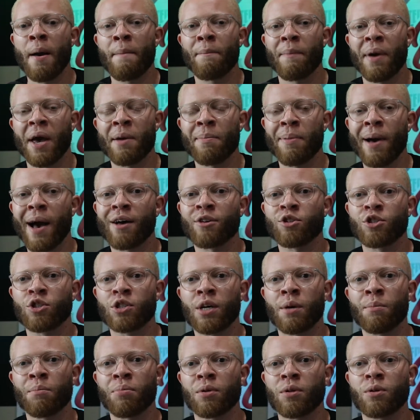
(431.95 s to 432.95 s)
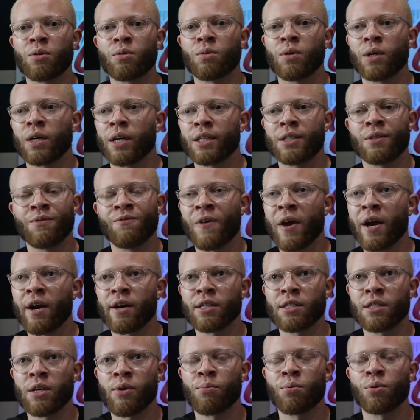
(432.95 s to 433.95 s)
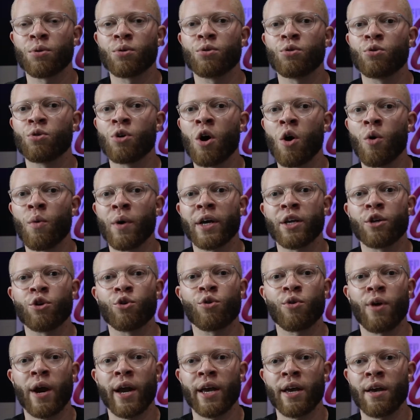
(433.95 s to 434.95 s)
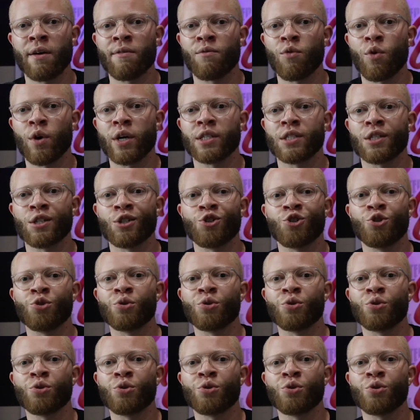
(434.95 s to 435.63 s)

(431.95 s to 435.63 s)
PayPal's simple. It's very simple. You go in, you create invoices.